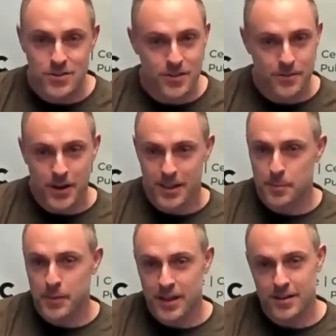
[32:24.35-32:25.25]
So you've got
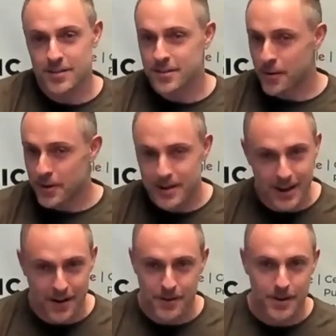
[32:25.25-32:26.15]
like Paleozoic
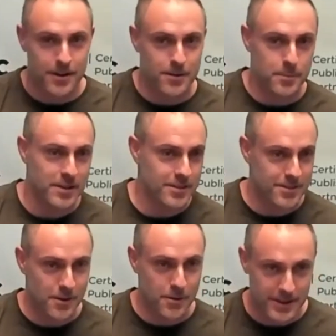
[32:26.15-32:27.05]
era or
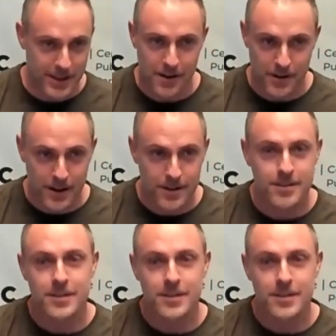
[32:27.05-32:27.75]
Mesozoic era.